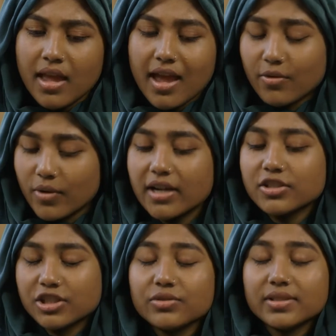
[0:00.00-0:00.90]
And while
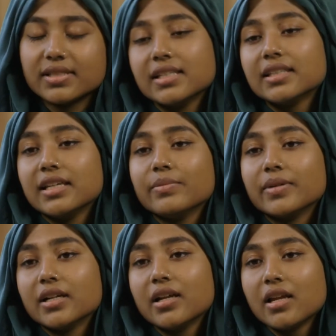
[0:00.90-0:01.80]
she was in
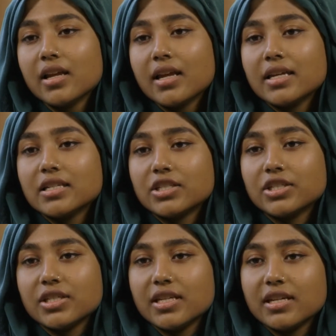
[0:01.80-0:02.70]
labor,
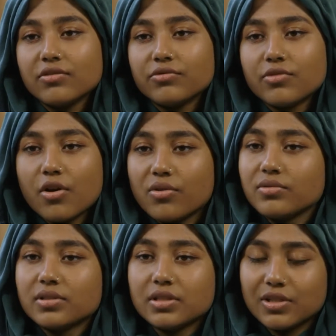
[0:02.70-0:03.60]
she rode
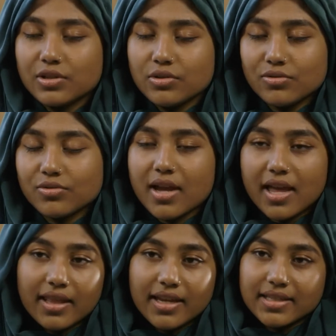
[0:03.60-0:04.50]
2
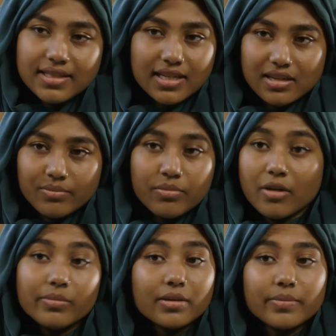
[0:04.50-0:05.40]
LA City
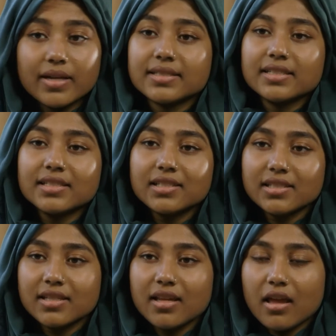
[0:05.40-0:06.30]
public buses